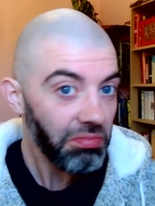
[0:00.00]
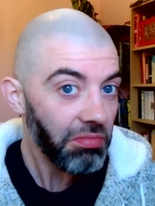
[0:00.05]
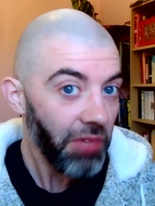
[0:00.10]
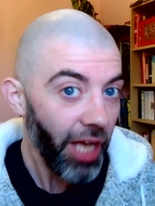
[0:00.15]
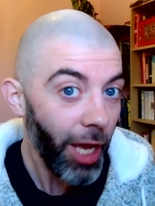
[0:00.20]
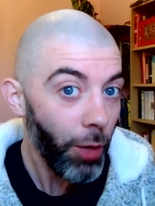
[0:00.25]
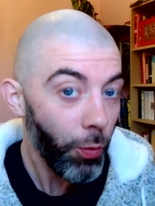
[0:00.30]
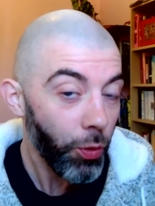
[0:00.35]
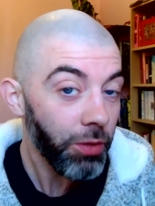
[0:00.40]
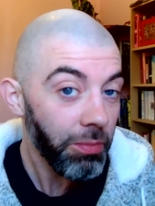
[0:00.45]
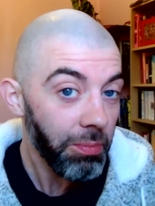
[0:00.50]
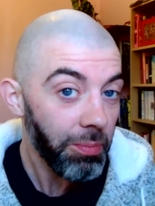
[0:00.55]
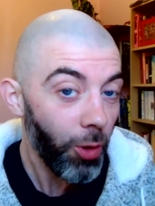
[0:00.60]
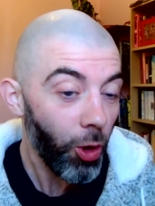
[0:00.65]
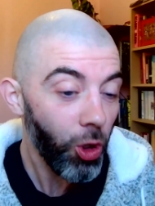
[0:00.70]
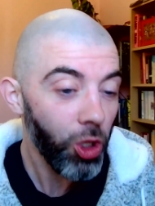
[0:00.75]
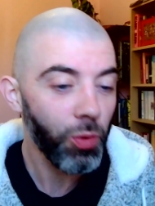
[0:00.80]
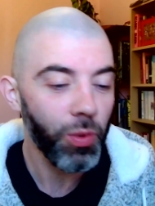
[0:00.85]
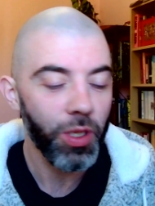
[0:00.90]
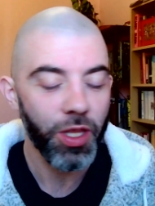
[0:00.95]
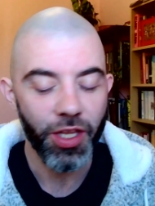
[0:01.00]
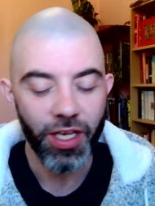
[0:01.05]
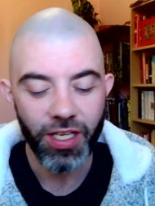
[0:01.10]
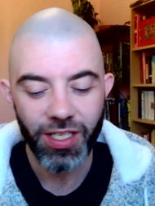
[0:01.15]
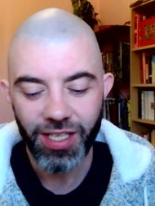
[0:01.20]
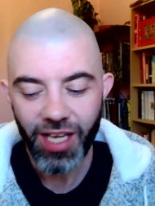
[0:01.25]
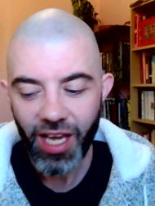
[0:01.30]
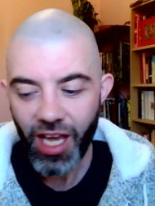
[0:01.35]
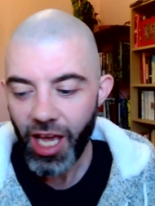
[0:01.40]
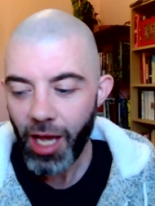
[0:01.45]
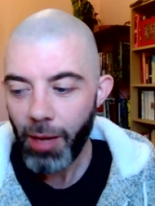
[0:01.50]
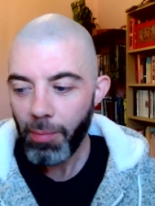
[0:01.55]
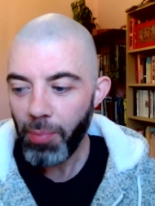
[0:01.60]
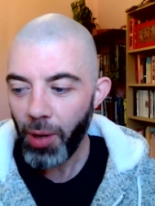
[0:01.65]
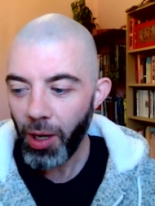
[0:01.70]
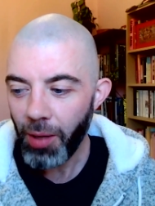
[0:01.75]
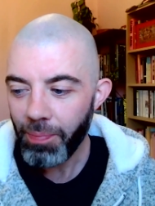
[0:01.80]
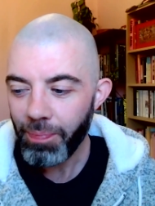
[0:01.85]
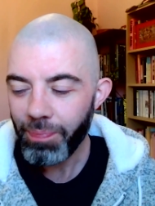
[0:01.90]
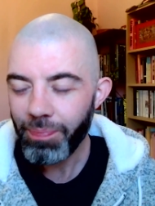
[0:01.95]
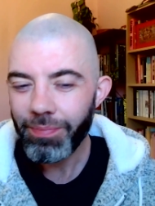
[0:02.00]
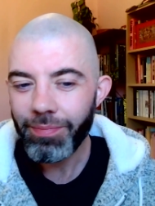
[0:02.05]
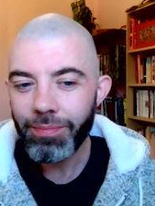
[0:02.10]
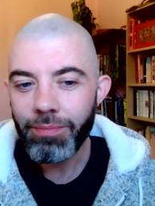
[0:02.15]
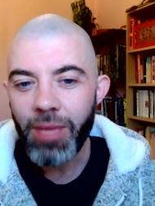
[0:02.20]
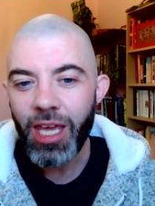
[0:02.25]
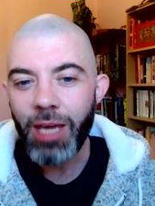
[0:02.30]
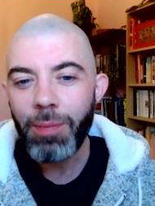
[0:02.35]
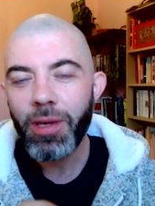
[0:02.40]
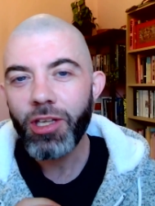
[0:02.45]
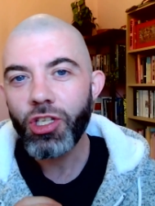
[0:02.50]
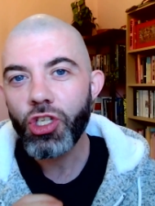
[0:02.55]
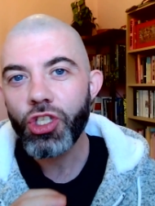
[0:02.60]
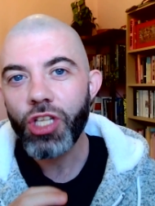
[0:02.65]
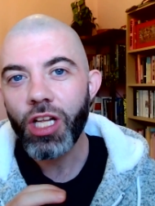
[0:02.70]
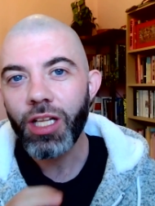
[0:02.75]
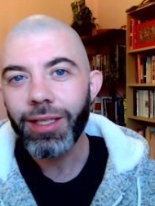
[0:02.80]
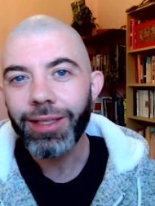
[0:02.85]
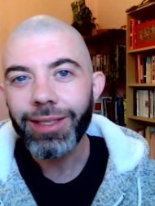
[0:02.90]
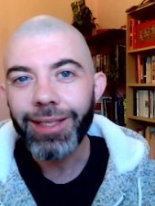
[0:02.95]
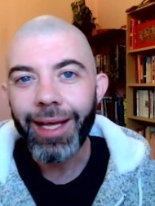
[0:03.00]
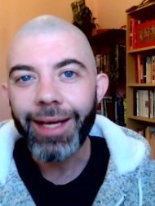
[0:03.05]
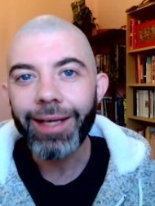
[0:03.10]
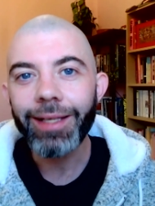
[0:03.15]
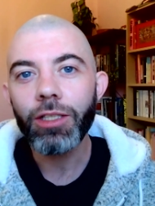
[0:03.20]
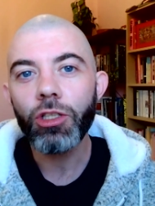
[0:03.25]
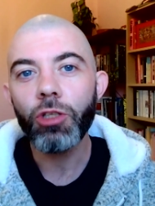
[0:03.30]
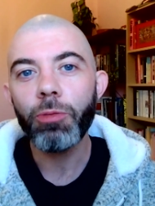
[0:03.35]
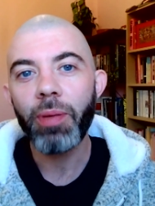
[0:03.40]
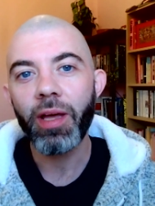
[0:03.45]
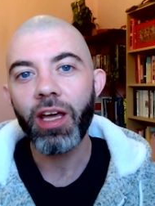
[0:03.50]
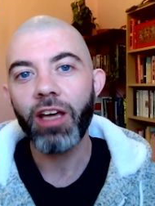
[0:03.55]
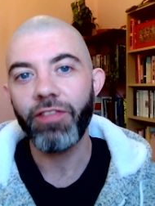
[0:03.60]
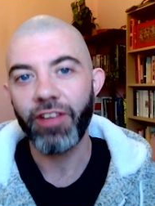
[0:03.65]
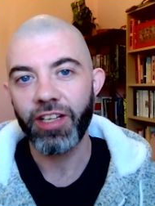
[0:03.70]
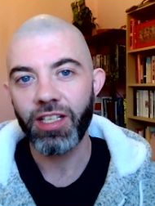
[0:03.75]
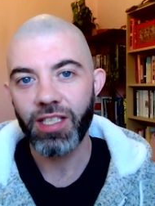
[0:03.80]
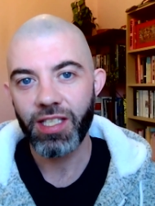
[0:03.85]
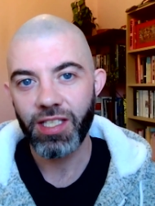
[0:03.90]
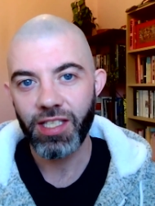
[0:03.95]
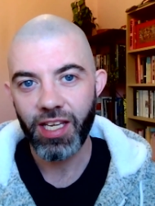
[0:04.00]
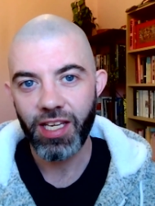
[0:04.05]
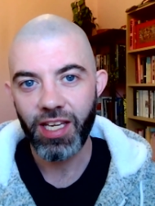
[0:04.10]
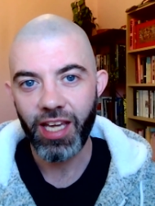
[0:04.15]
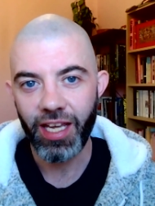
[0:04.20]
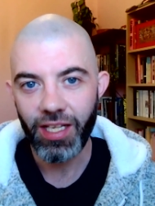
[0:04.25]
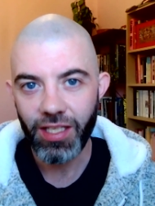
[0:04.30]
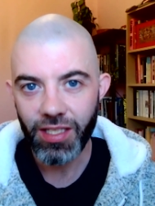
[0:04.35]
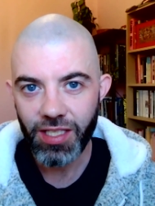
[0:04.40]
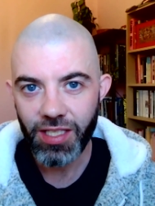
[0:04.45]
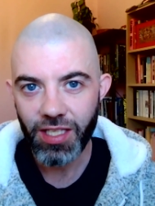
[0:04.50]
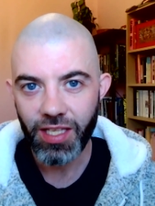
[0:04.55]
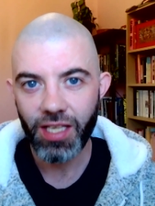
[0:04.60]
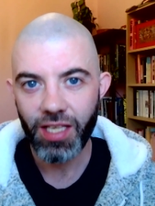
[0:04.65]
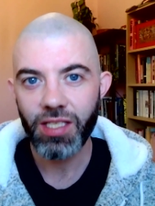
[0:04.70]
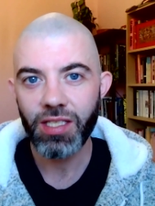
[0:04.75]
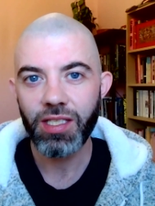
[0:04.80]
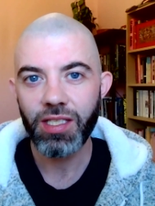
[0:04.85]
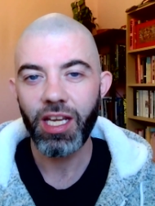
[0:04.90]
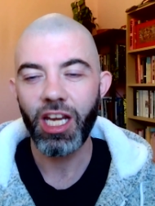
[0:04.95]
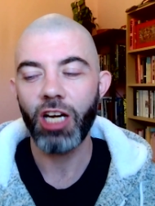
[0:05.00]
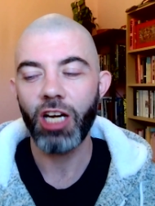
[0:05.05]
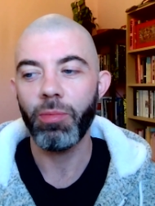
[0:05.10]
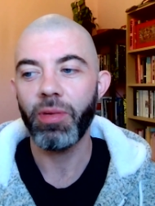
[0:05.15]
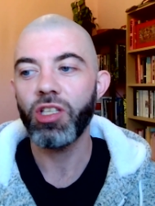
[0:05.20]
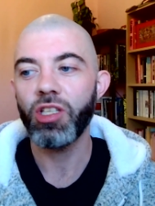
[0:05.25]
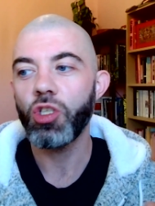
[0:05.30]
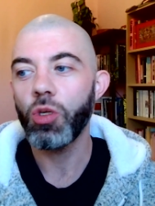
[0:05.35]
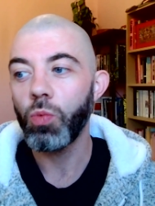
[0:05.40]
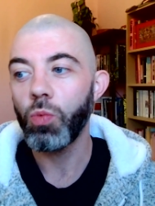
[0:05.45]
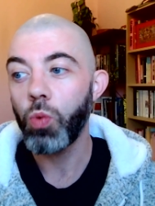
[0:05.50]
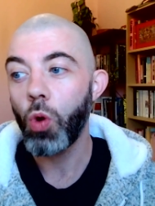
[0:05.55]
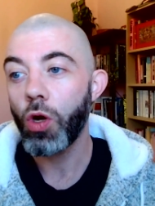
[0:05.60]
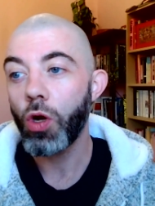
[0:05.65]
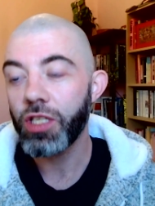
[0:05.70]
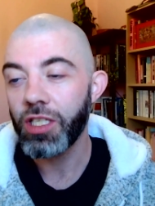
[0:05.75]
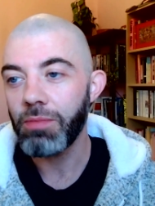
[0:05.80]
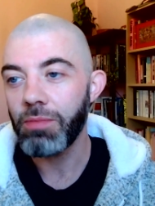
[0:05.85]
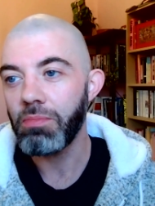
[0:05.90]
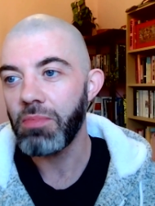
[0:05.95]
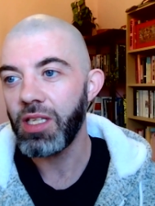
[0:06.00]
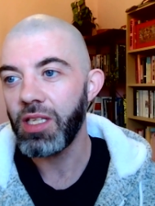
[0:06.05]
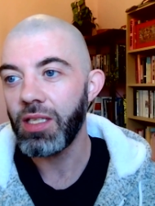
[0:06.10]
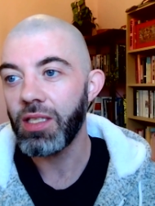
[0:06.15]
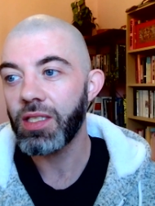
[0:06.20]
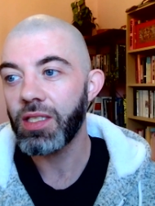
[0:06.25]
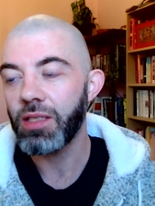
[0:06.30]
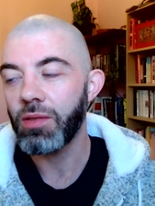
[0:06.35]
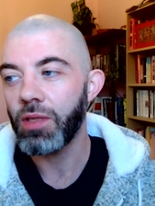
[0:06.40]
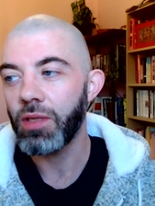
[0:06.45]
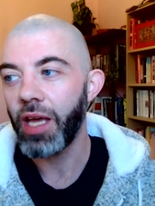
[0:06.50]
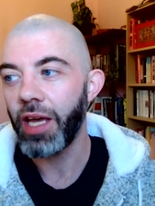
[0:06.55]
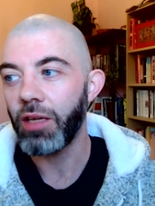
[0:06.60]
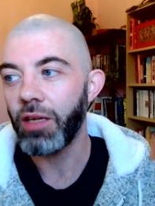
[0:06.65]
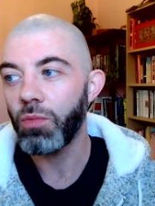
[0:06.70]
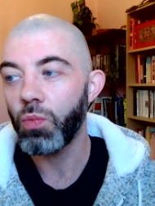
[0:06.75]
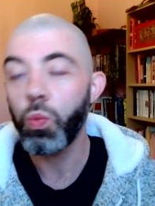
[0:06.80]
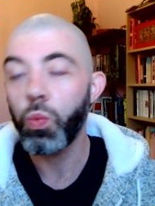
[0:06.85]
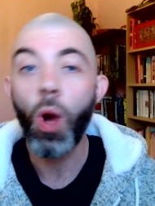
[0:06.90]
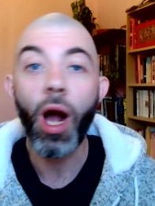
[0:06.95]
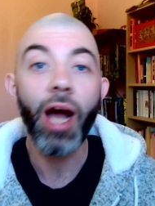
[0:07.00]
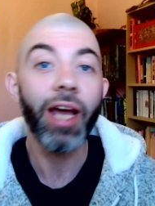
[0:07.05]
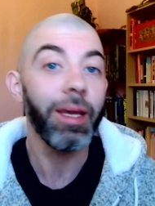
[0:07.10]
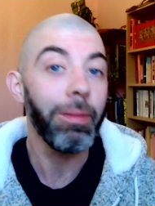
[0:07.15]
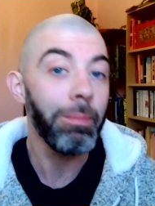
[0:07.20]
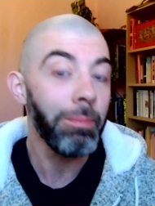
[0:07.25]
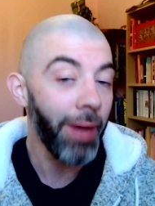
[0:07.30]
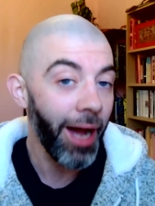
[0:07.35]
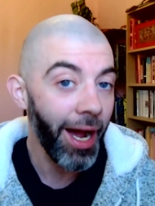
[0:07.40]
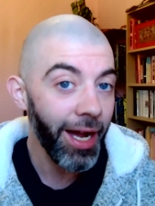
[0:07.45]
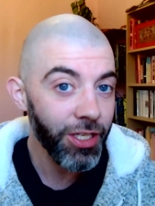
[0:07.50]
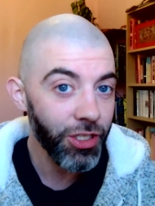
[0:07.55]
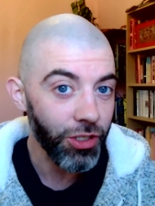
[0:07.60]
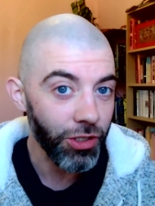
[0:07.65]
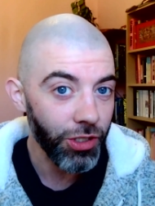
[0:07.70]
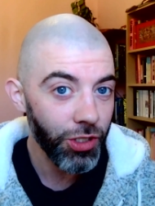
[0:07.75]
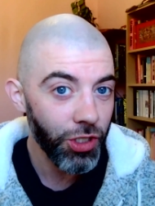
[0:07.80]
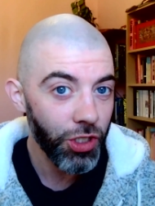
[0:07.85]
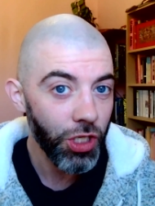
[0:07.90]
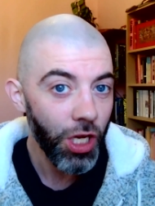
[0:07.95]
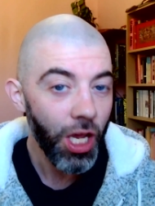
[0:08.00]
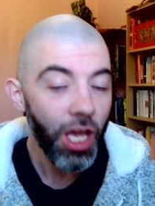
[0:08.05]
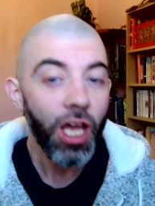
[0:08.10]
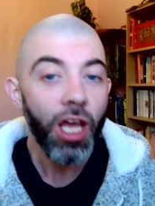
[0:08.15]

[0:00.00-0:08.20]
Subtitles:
I wouldn't bother with this, but maybe just a little bit of insight into this term, into what it means and why it matters,